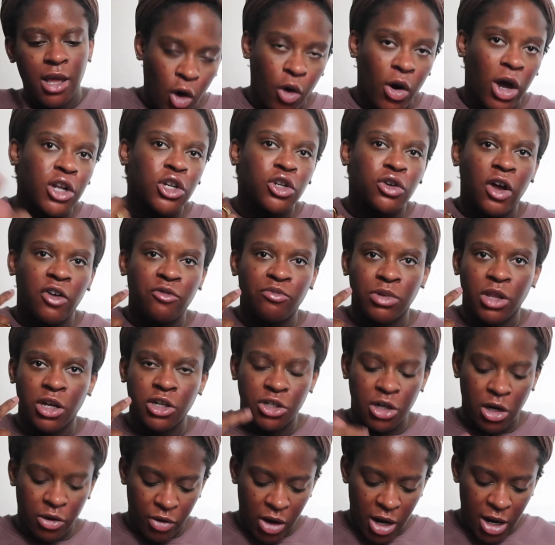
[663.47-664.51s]
Oh, I do have
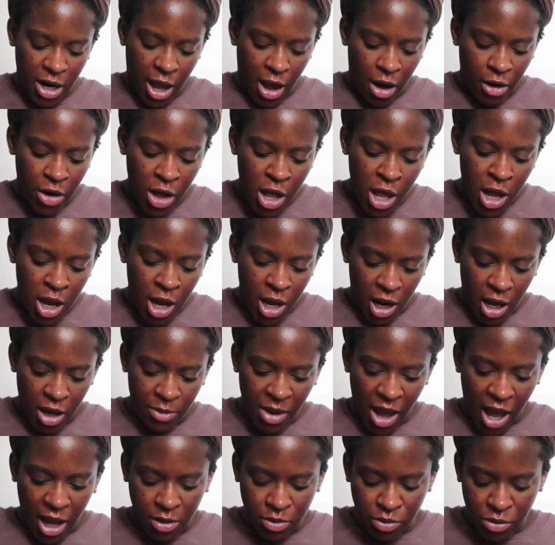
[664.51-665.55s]
blush on right now, and I
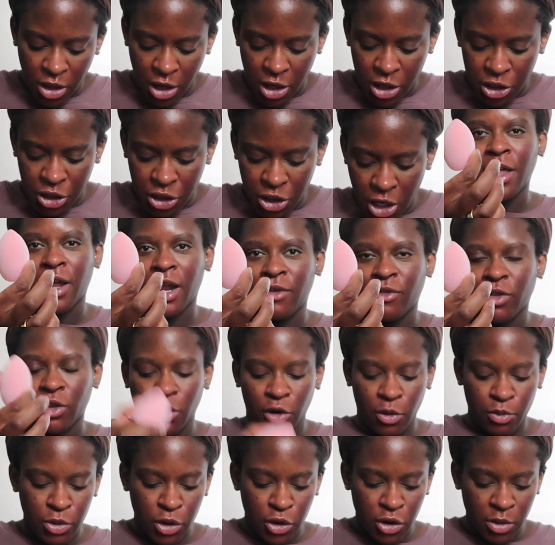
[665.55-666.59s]
packed blush. And I have a
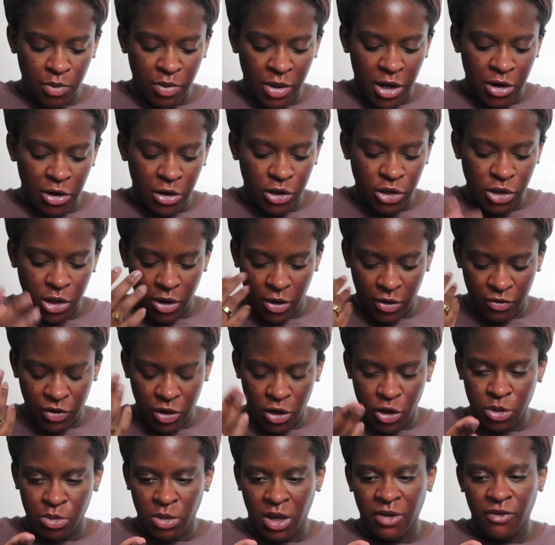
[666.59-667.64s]
little beauty blender so I don't have to
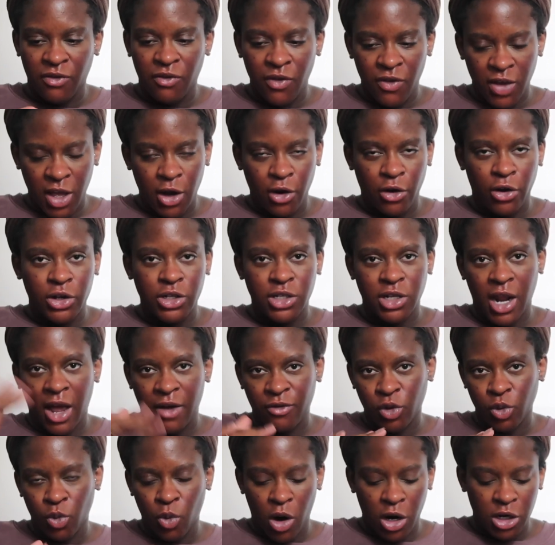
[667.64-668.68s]
use my fingers and
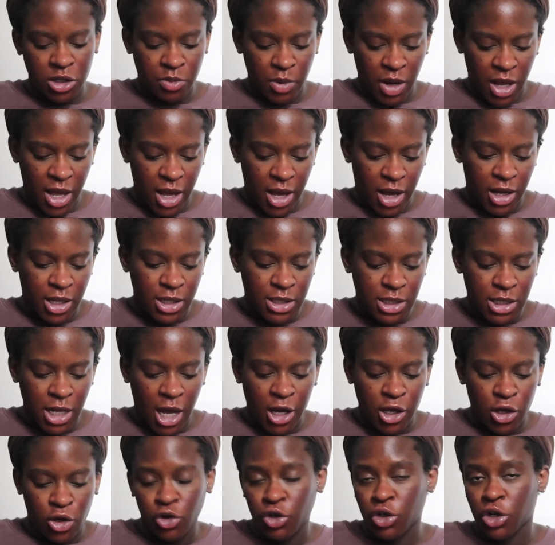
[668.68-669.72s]
have to wash my hands.
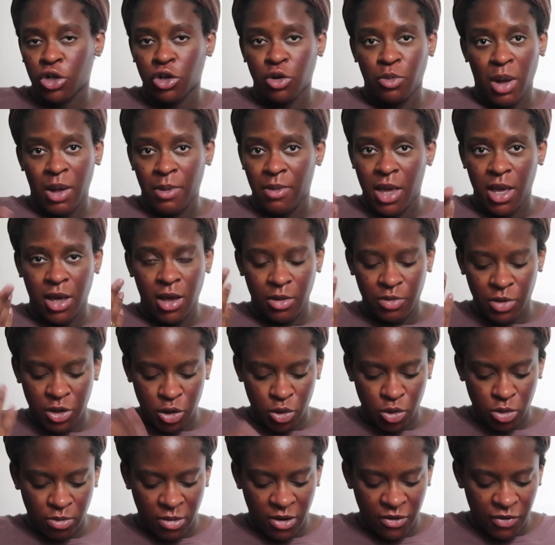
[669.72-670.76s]
I usually do my makeup
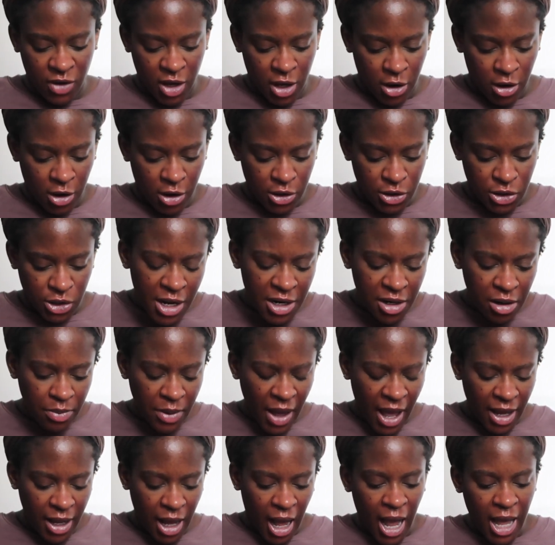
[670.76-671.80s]
just with my fingers. I did
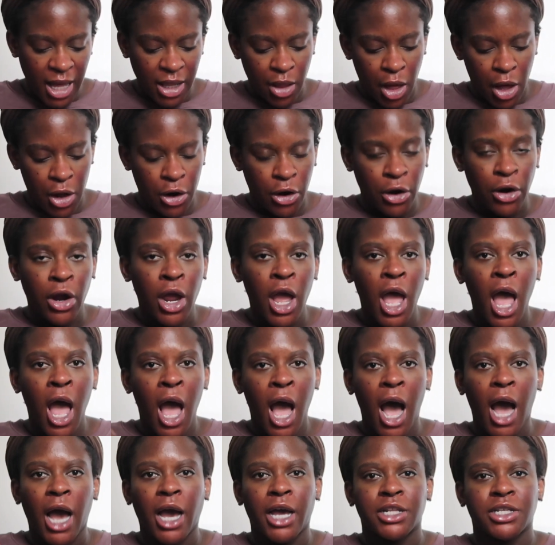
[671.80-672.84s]
pack eyeliner.
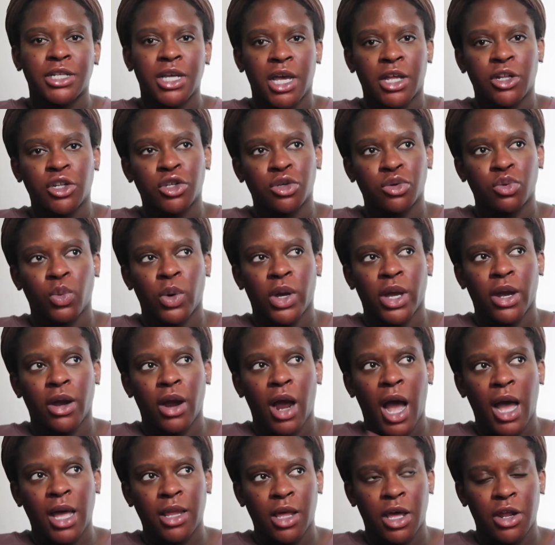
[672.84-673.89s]
I tend to wear
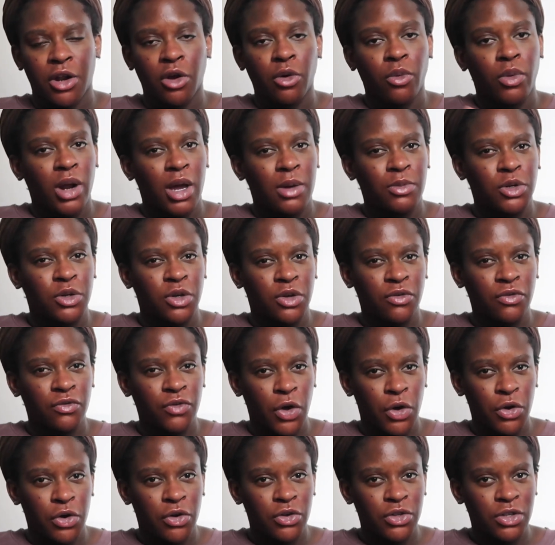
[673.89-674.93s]
eyeliner when I'm doing
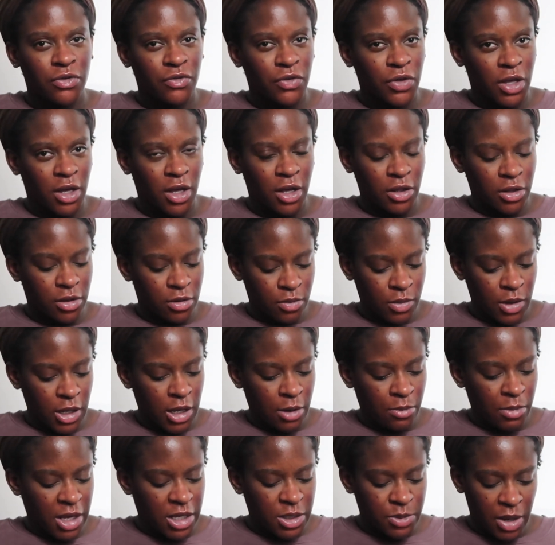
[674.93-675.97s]
photos. I feel like
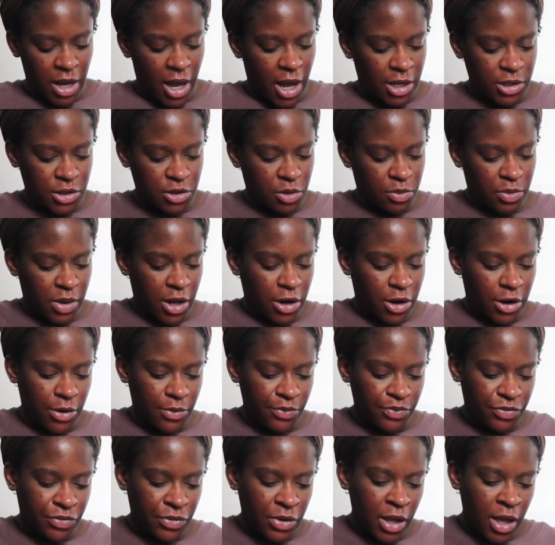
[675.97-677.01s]
it makes my eyes look
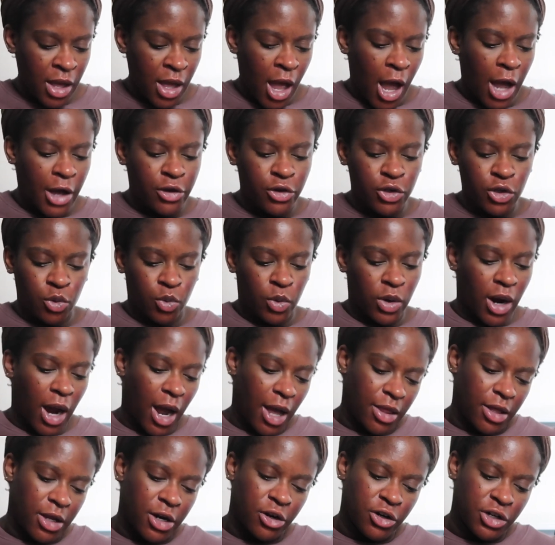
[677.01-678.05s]
better. I used to wear
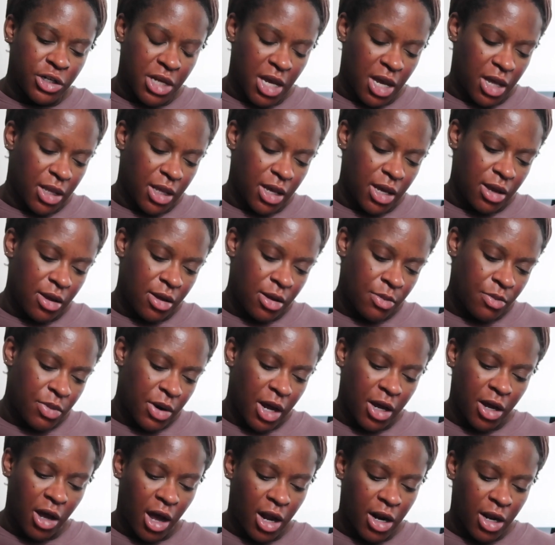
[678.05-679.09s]
eyeliner daily, but
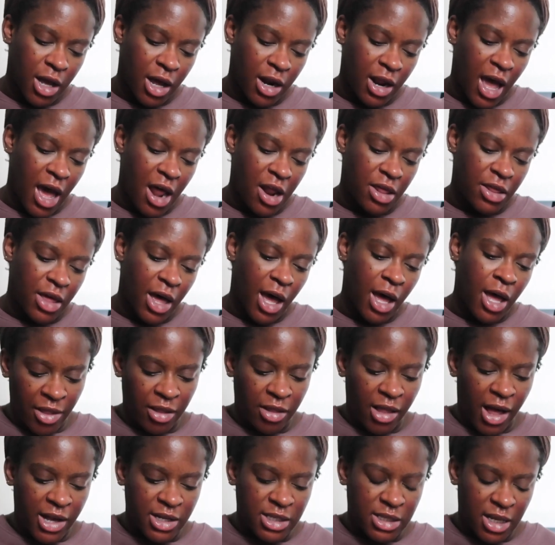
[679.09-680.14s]
I got kind of out of that. And the
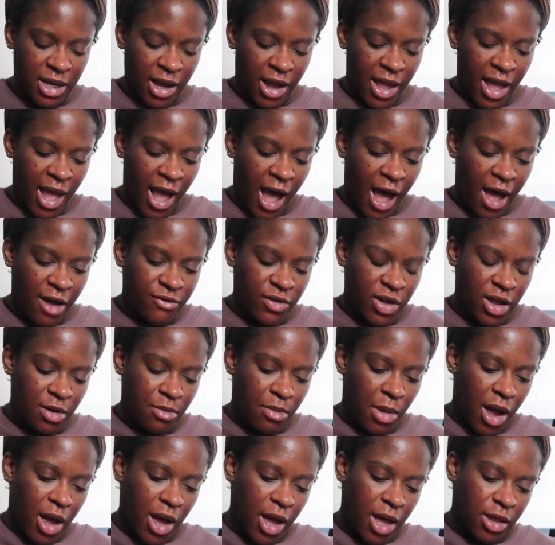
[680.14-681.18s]
last thing I have in
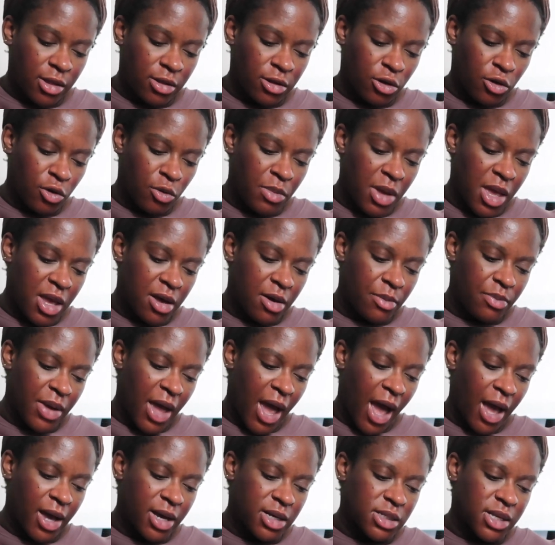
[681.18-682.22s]
my little makeup
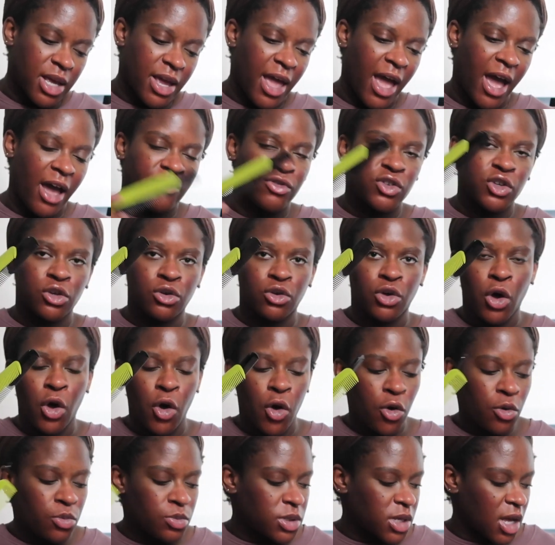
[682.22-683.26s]
bag is I have 2
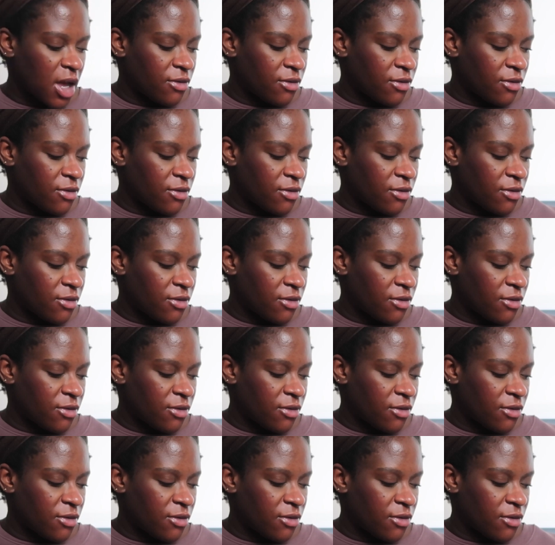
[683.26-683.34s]
combs.